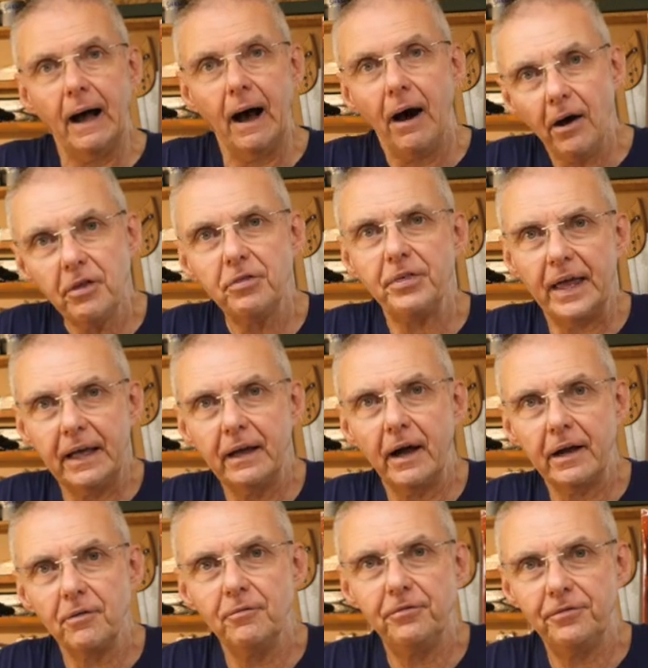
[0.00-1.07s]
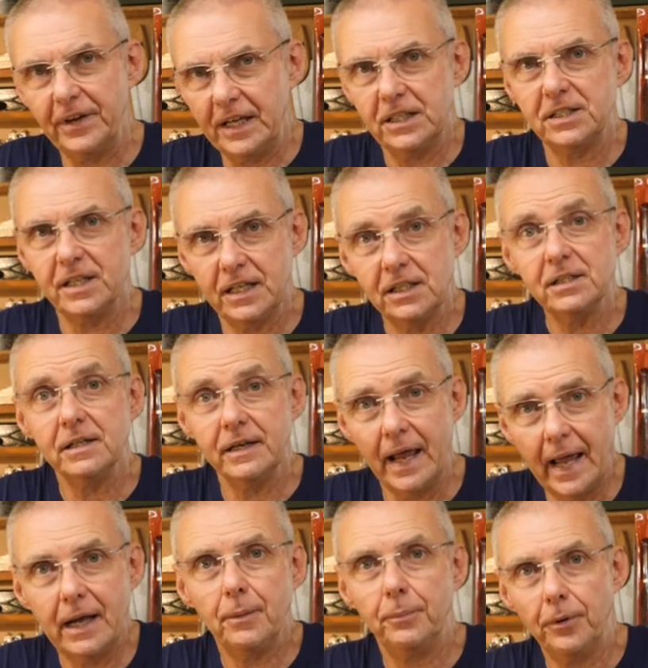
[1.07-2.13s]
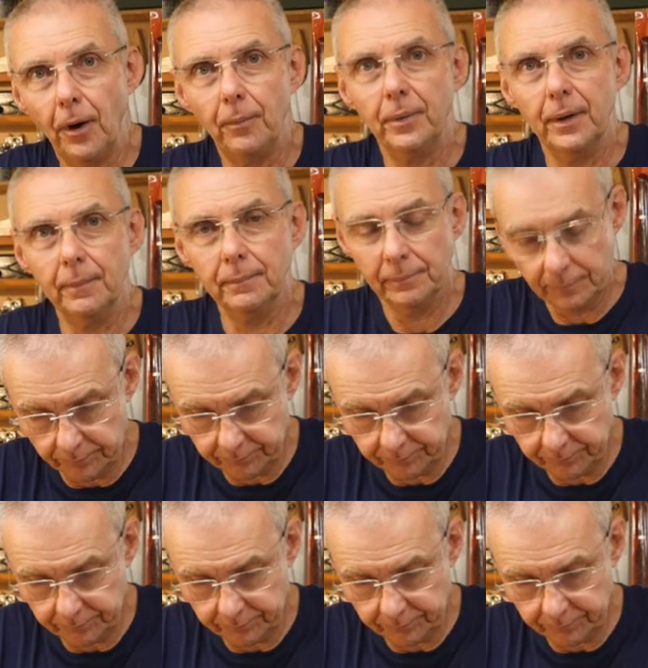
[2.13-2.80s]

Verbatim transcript: I think I can fix this neck problem.